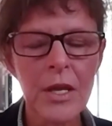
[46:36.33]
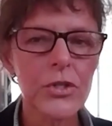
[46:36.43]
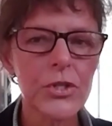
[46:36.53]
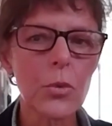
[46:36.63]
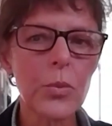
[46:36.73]

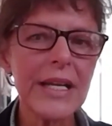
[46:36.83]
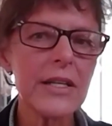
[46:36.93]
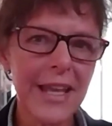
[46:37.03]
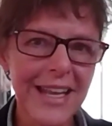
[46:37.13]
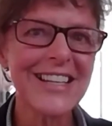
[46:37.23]
So we
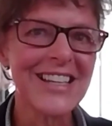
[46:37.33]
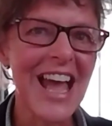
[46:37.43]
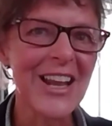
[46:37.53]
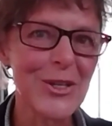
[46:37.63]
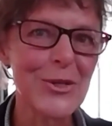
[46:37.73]
need
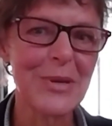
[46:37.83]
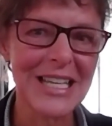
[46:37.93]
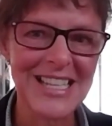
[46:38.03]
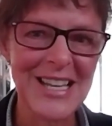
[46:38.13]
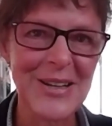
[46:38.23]
a new
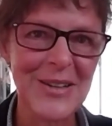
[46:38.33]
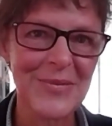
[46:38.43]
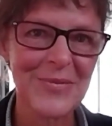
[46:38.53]
media.